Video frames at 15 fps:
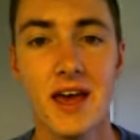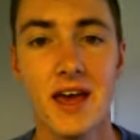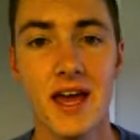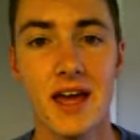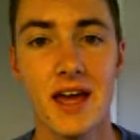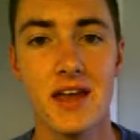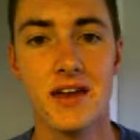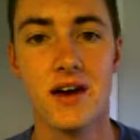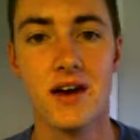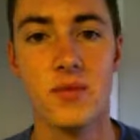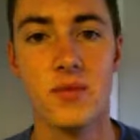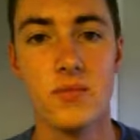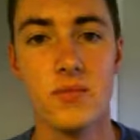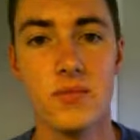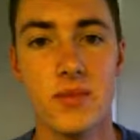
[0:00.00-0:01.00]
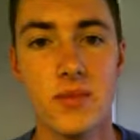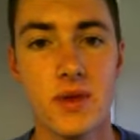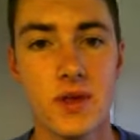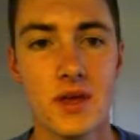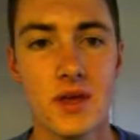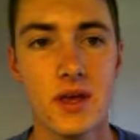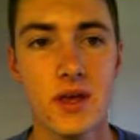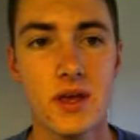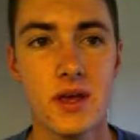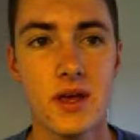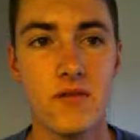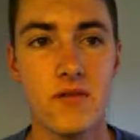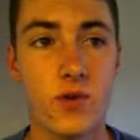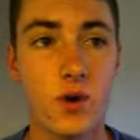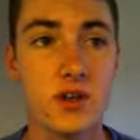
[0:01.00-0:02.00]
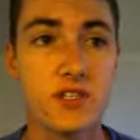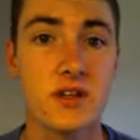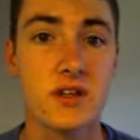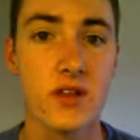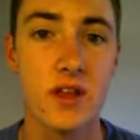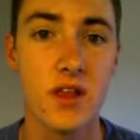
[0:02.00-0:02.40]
And um, unfortunately,